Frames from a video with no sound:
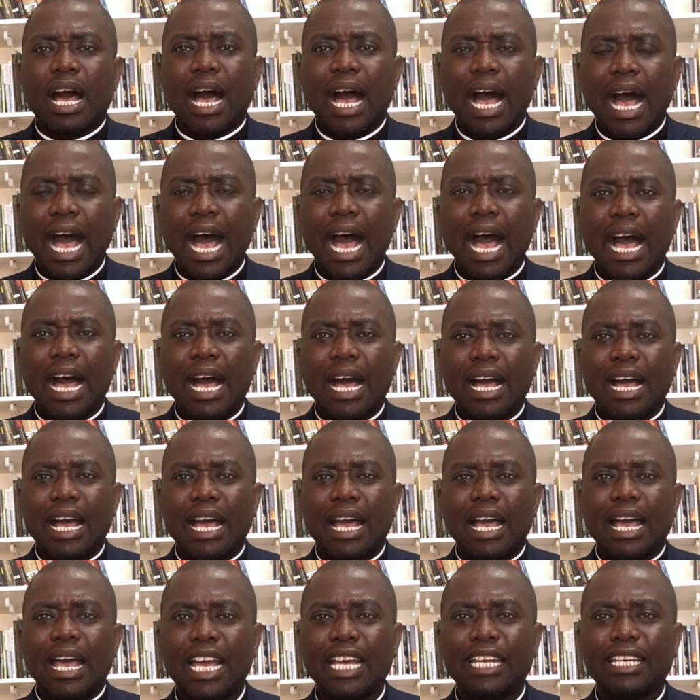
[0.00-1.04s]
ah
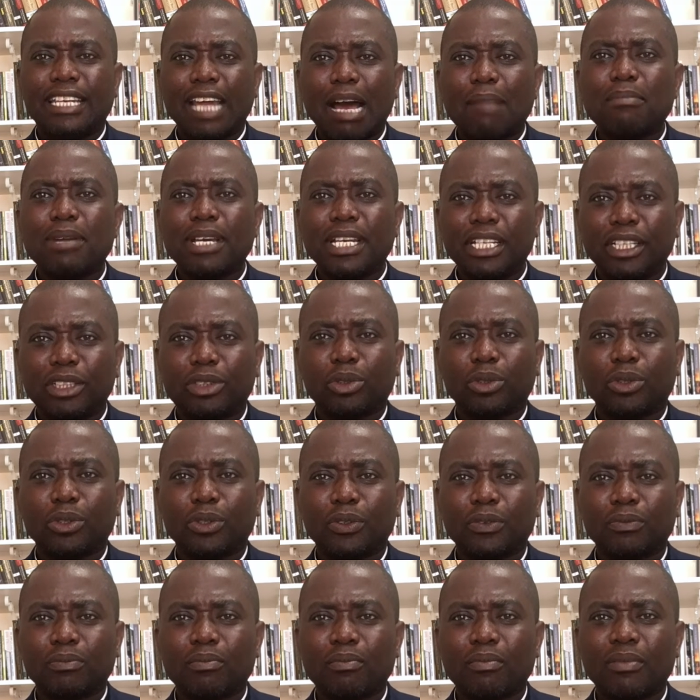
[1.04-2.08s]
a damn so
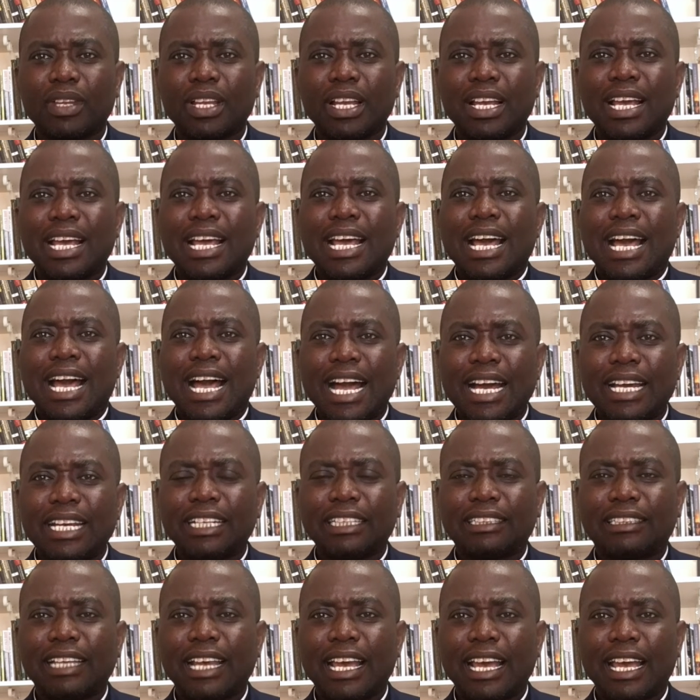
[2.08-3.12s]
no
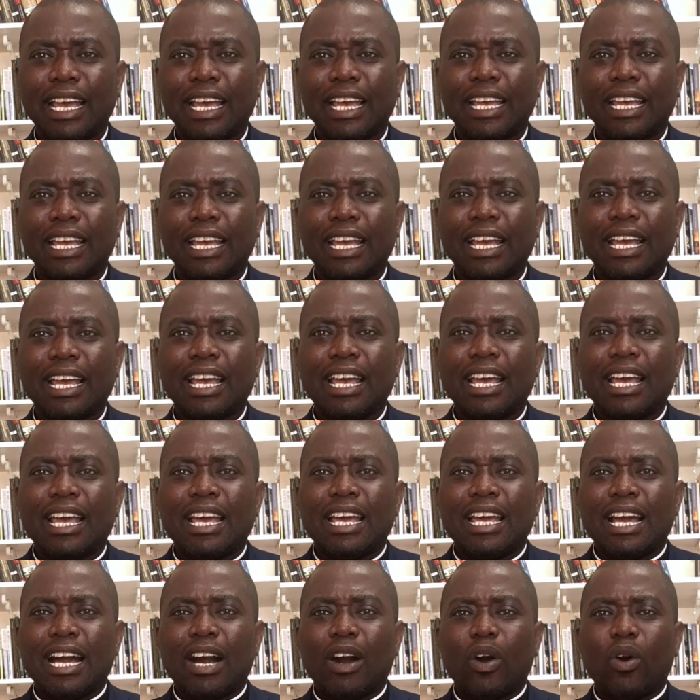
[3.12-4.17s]
and say
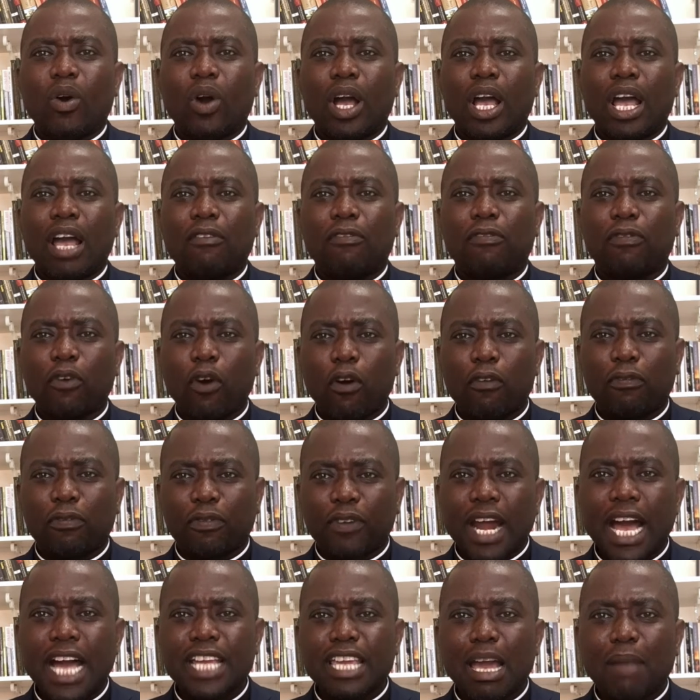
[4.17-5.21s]
or
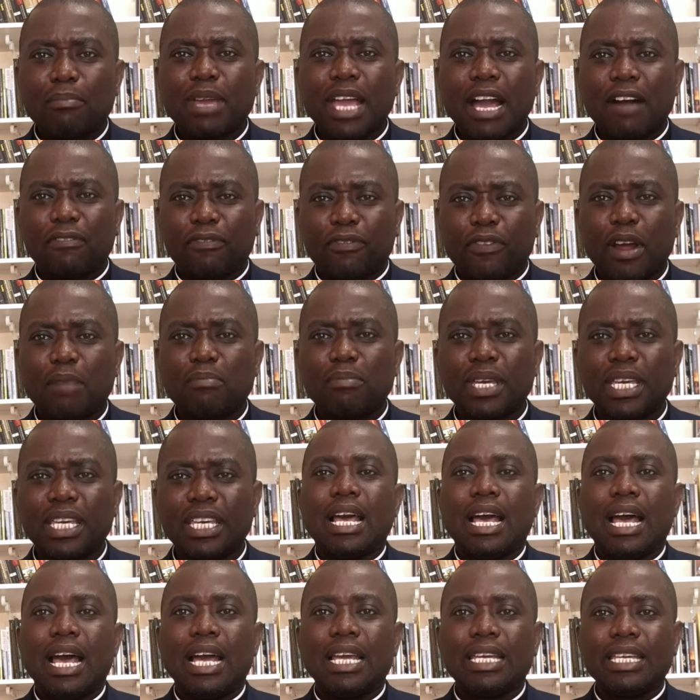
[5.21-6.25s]
fra nya me afra me
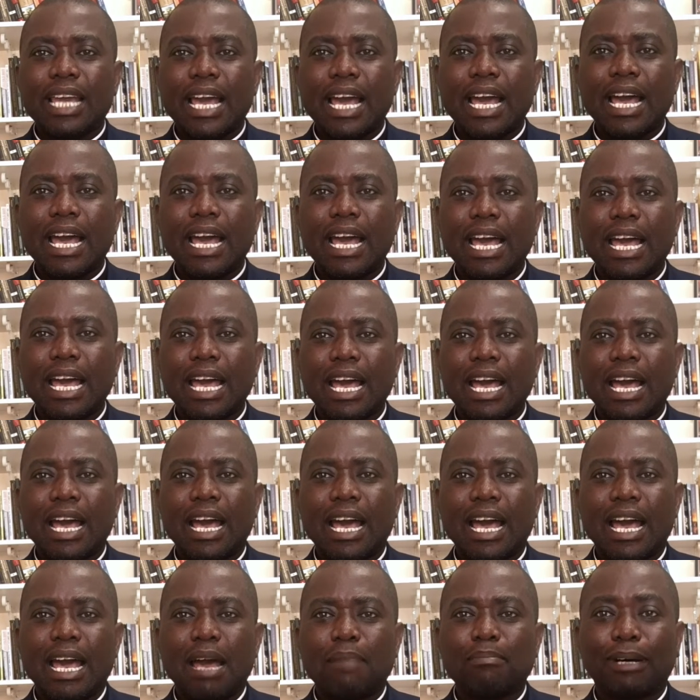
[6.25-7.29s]
e ye
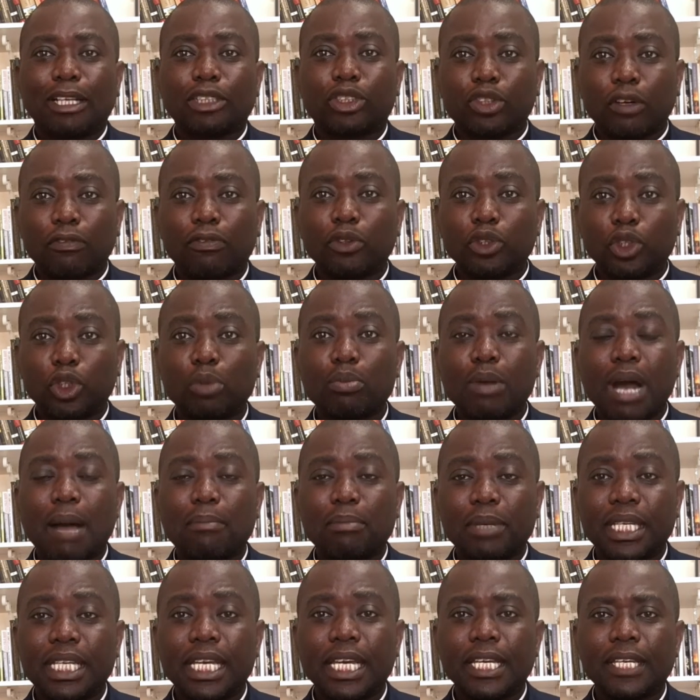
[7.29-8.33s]
masofu juma
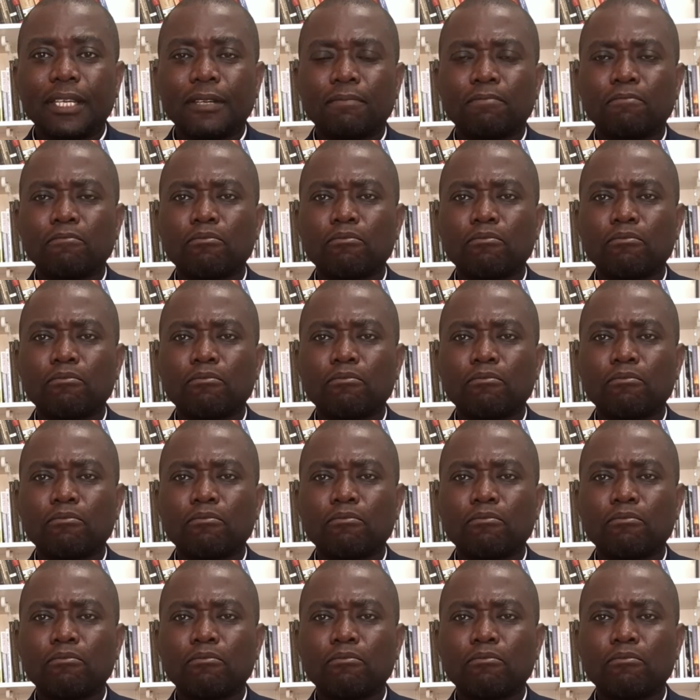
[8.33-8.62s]
me ye